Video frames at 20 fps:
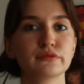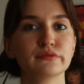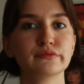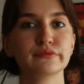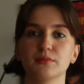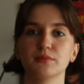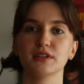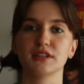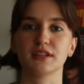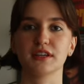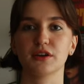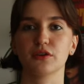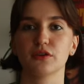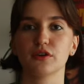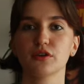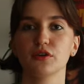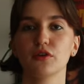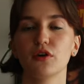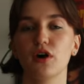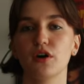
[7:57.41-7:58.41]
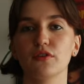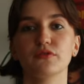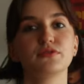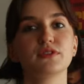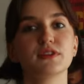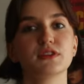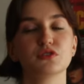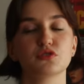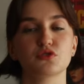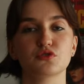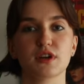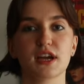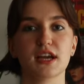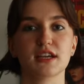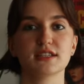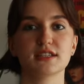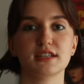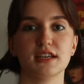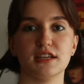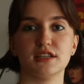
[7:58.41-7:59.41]
The material of this
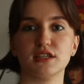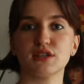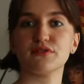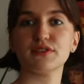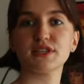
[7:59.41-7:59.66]
dress is